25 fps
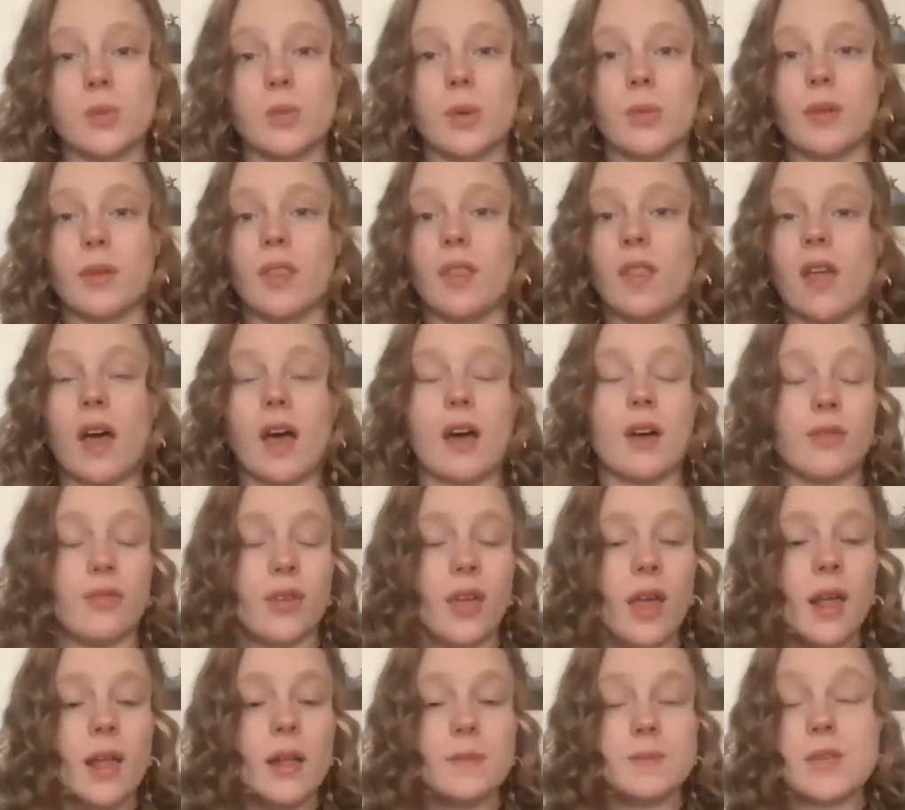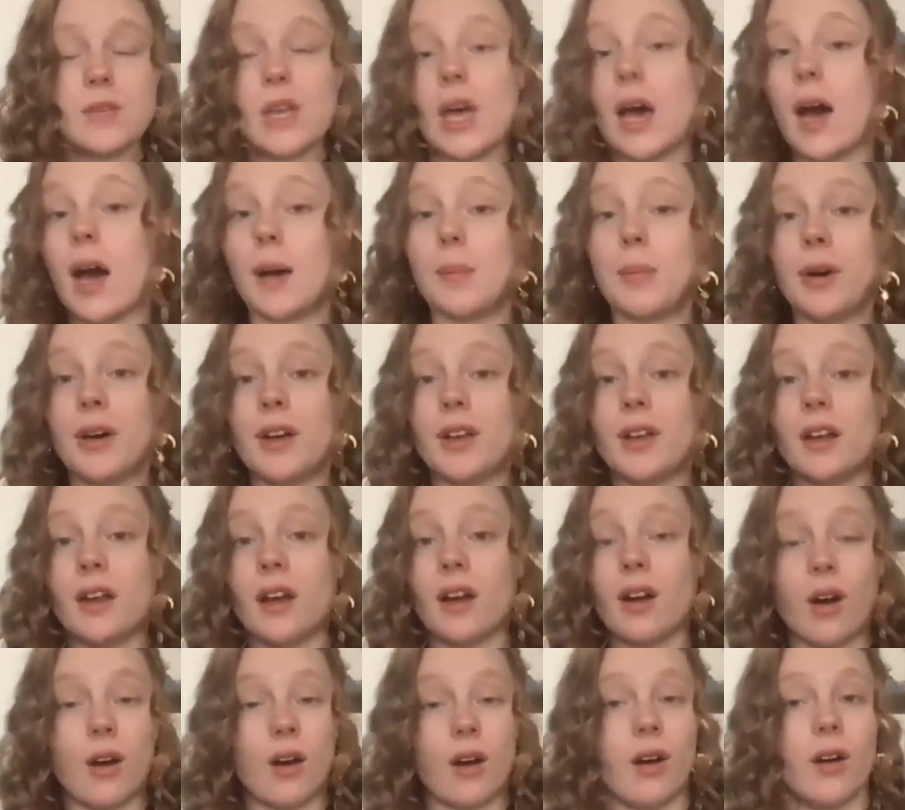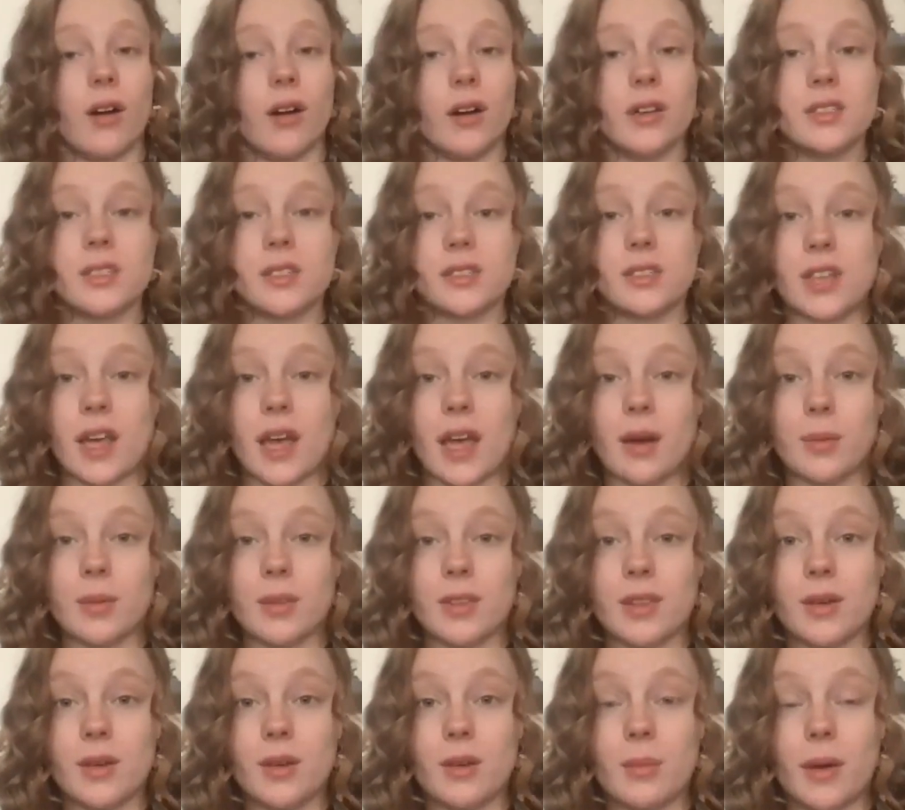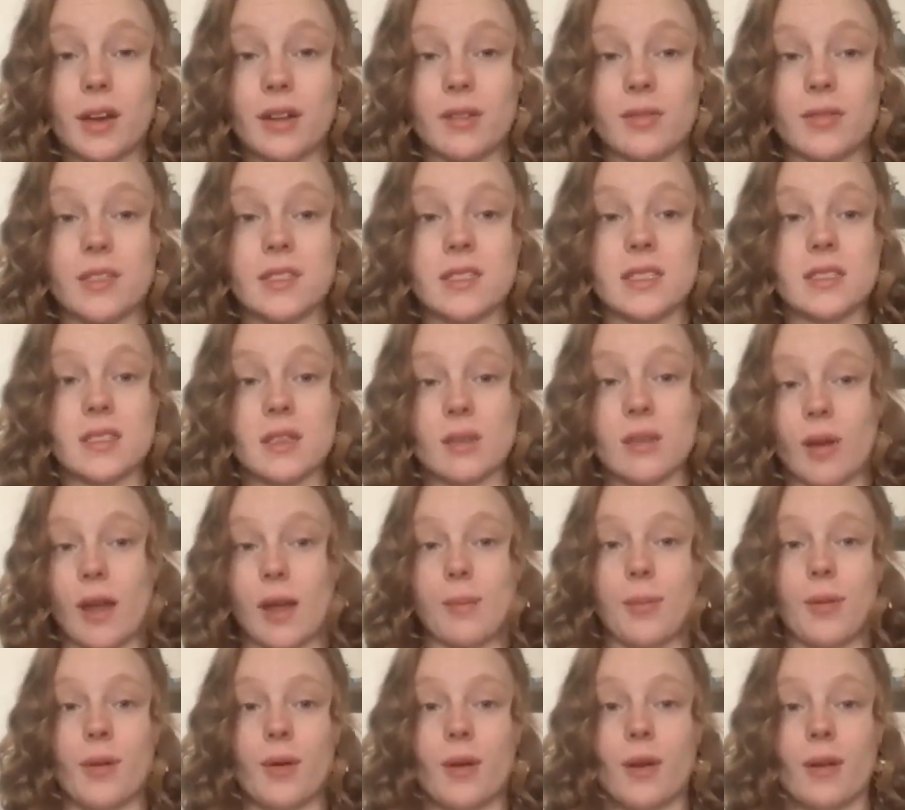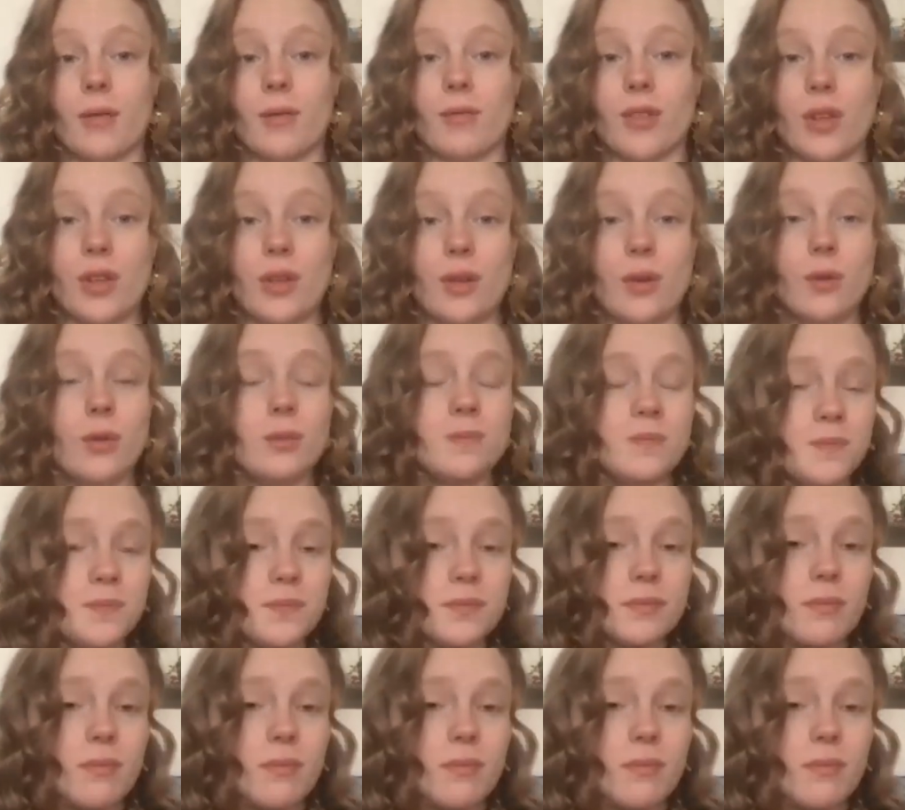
We would love to hop on a call to chat with you about if this is the right program for you.